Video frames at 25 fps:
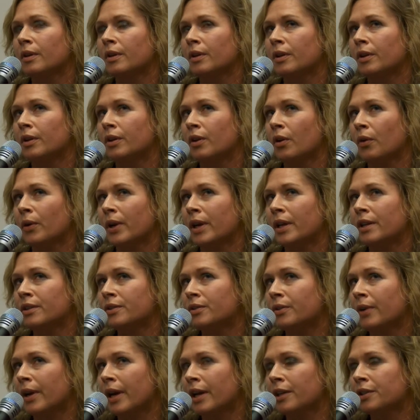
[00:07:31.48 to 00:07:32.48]

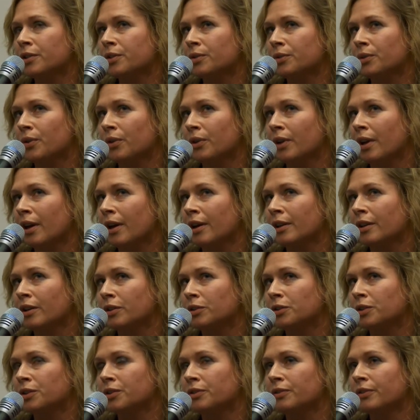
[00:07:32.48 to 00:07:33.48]
interactions online
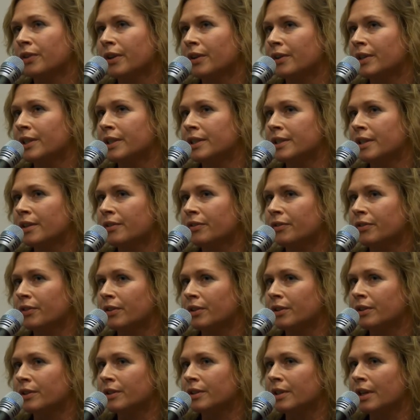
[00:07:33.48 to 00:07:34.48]
are just very
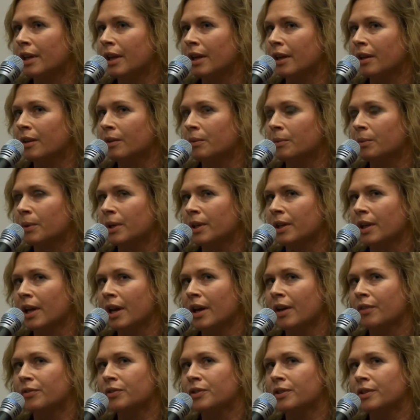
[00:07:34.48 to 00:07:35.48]
different, and when you
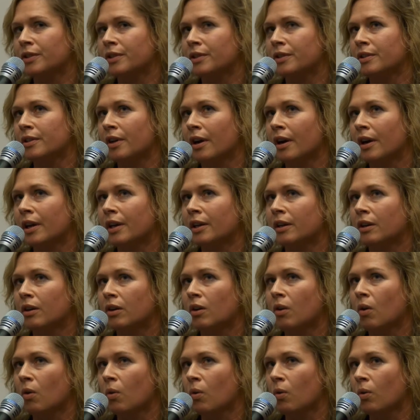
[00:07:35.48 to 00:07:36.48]
have to design a
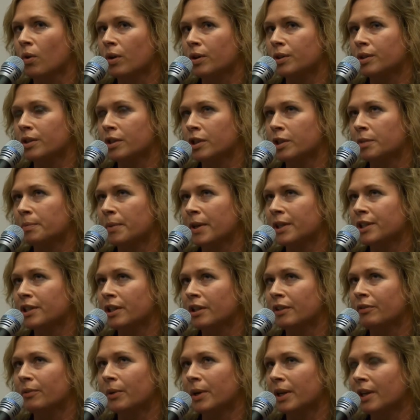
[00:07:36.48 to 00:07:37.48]
course,
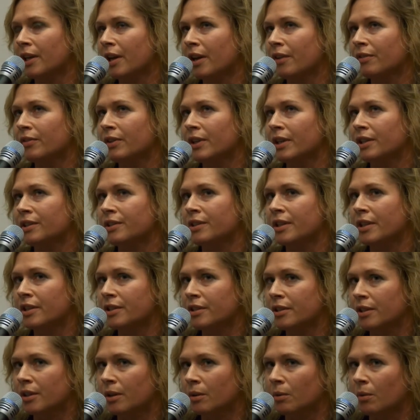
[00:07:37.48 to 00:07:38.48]
especially when you have an
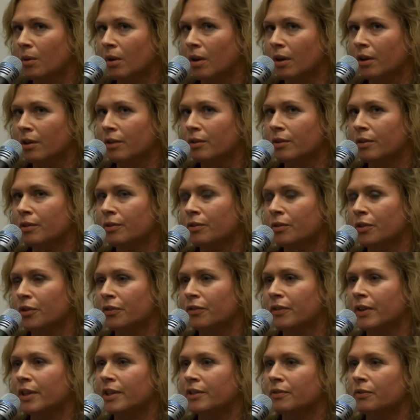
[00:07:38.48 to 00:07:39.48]
existing one for
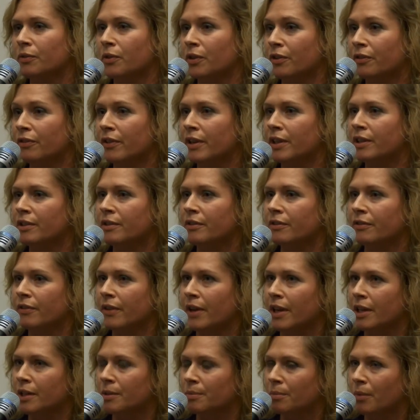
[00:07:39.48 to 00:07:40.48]

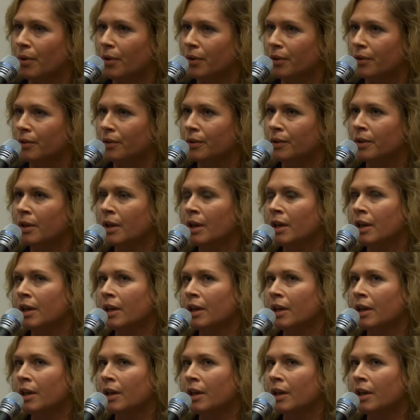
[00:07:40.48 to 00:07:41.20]
face-to-face model,